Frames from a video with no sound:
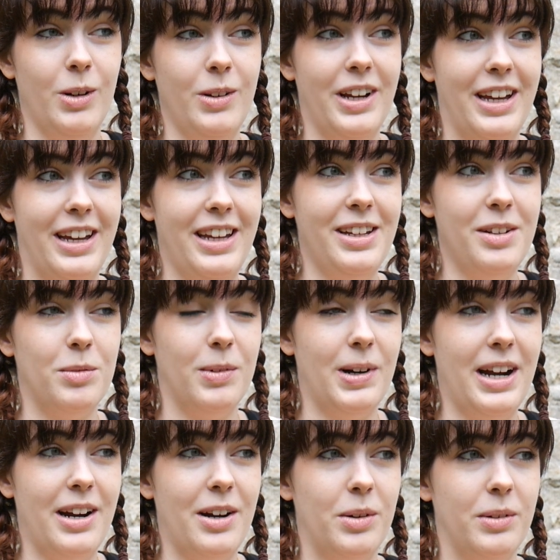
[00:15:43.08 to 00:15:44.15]
Okay.
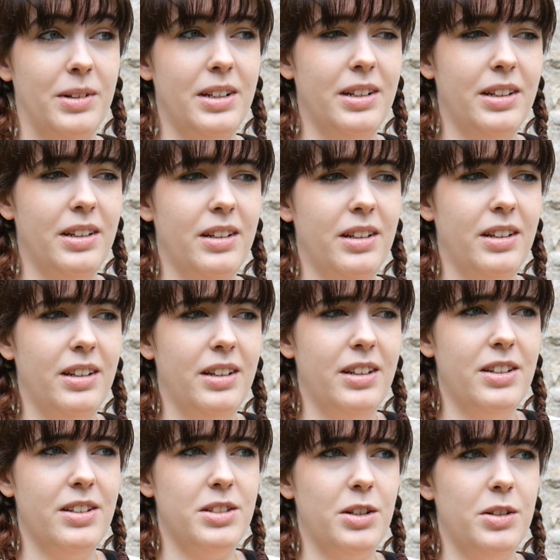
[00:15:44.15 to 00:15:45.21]
Wow. So